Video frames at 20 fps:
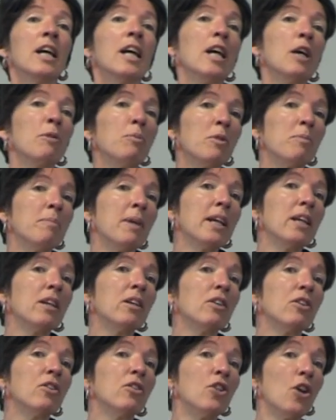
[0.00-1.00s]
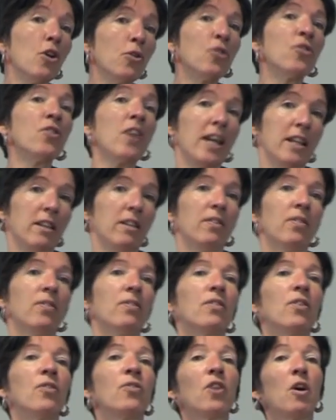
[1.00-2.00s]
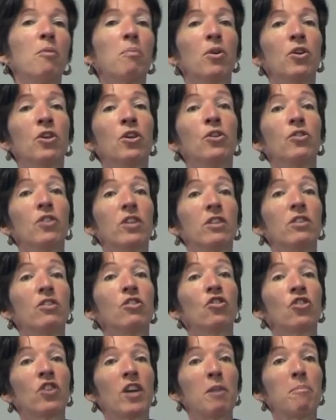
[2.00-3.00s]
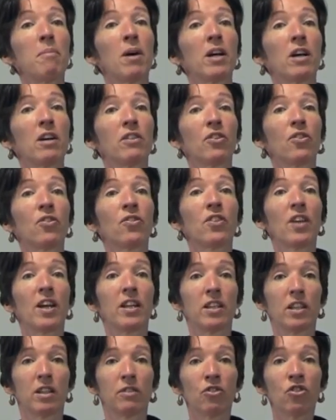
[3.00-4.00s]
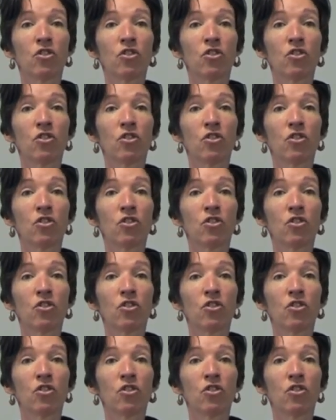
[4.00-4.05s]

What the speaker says: It would make no sense to someone who didn't share my understanding of